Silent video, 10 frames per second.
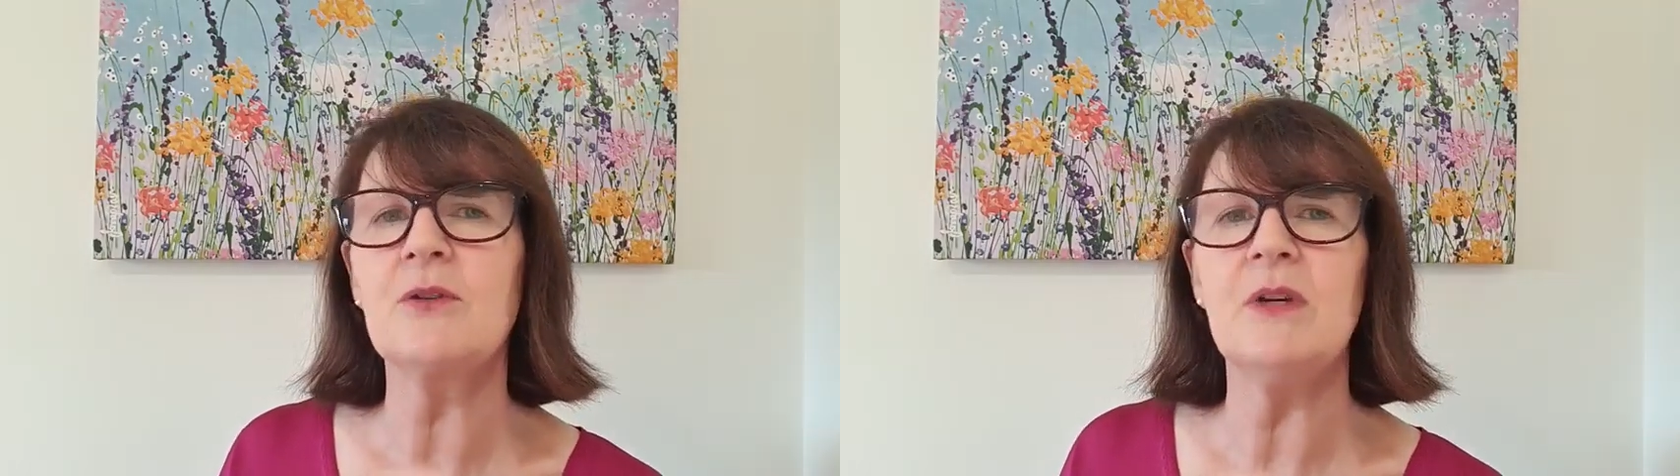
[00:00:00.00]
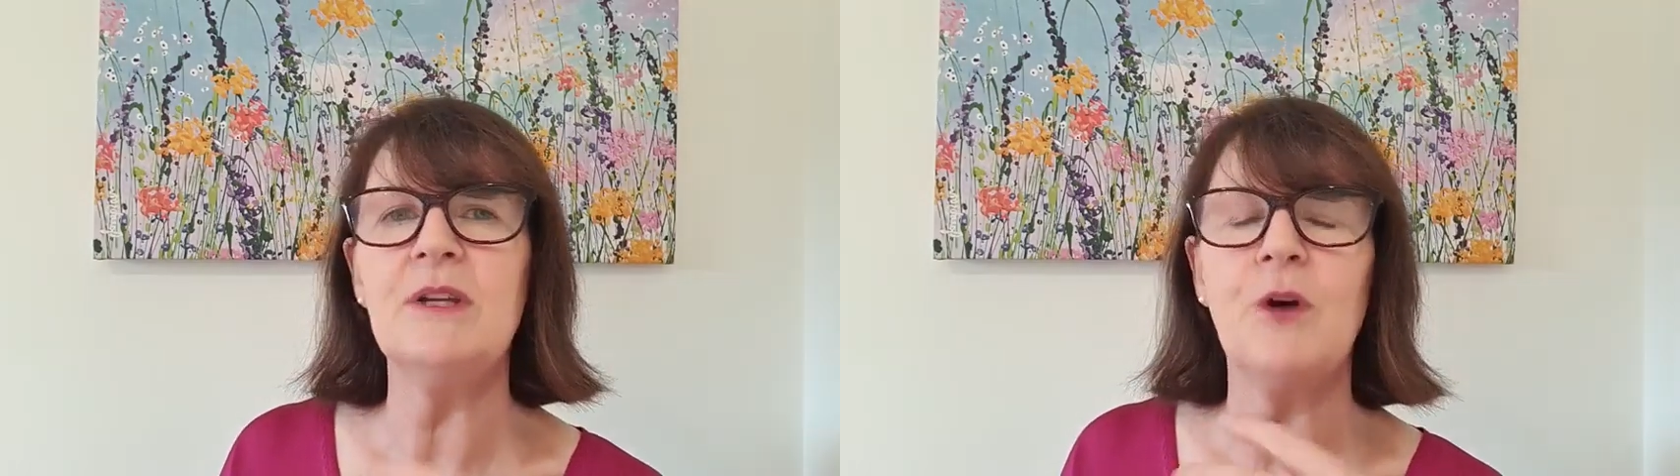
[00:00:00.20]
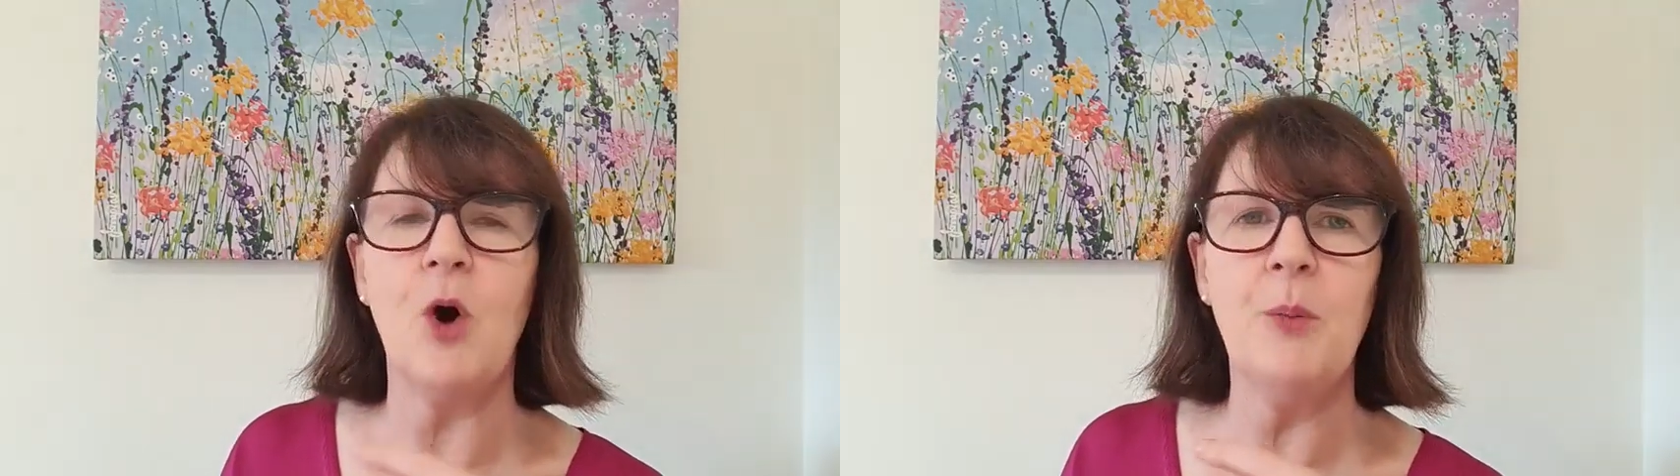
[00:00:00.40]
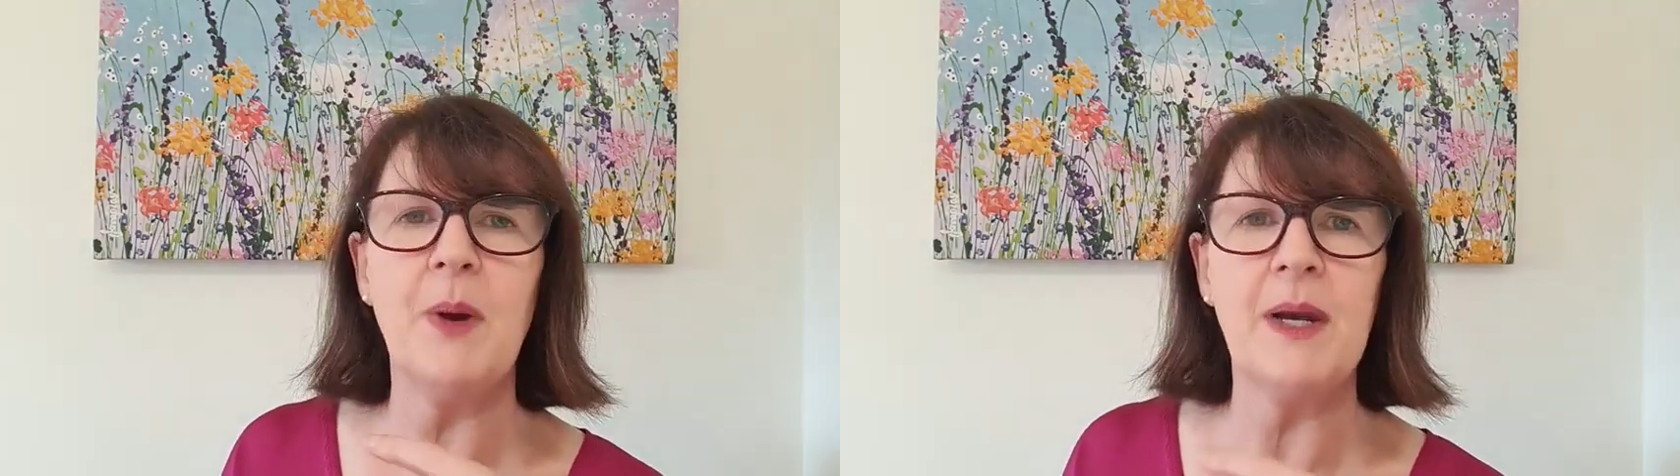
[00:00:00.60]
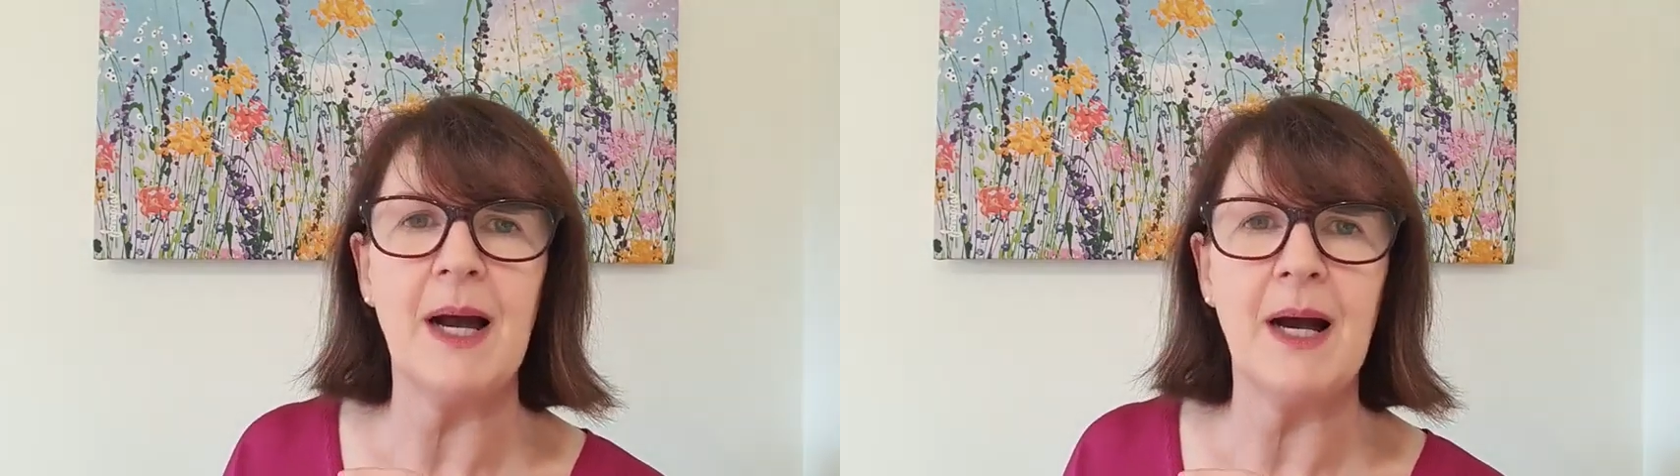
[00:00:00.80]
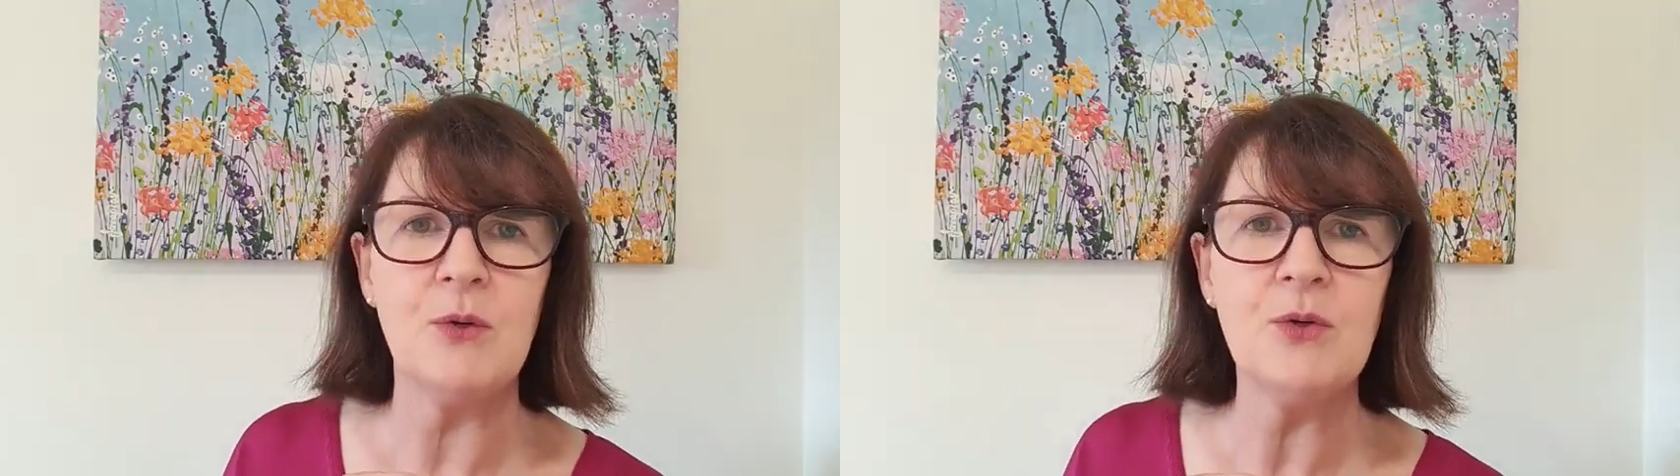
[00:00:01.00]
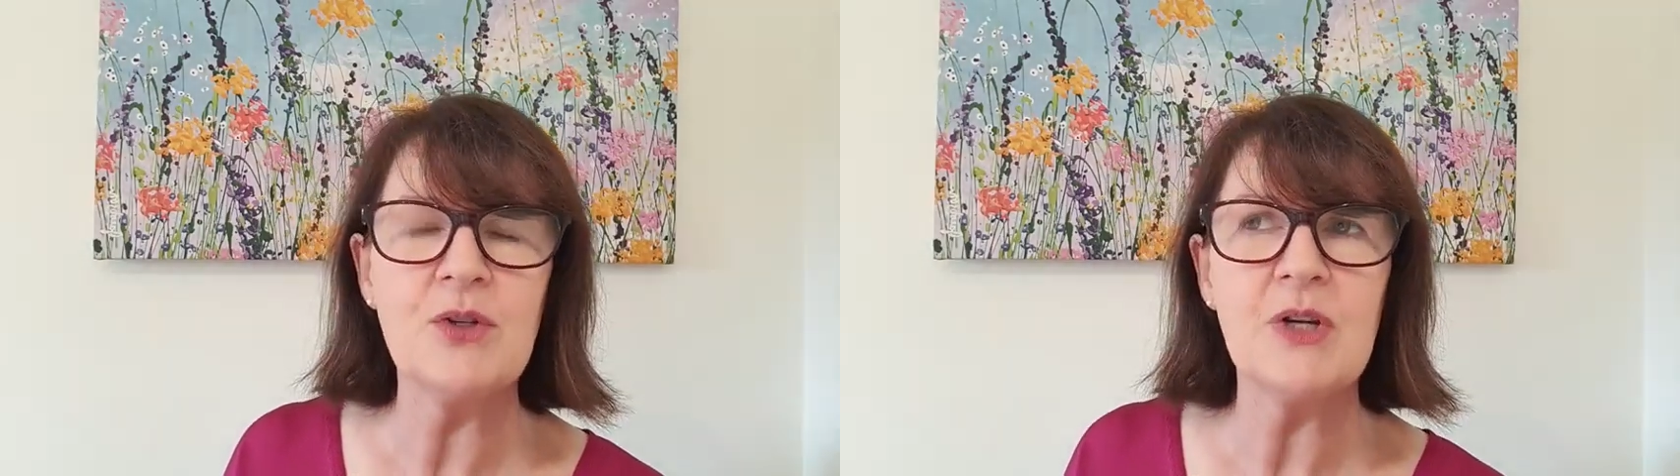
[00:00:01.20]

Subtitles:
grief up and out